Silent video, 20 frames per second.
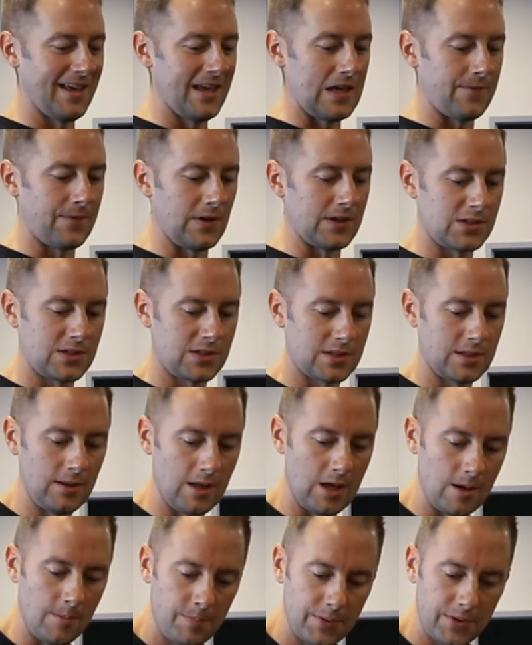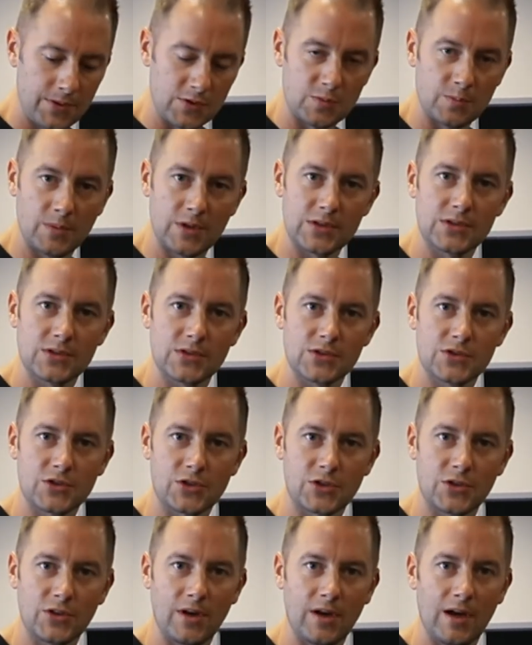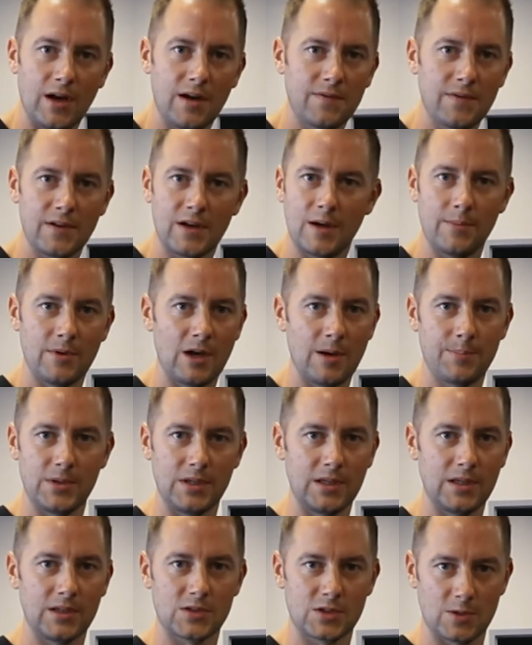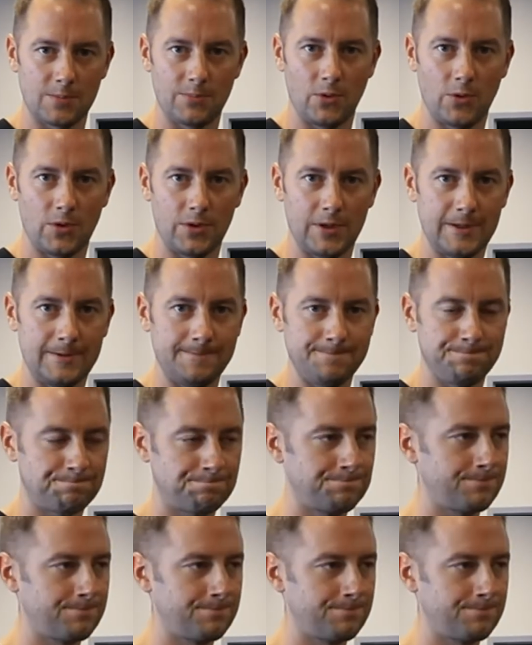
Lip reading: If I slump, those muscles turn off and I'm not being supported.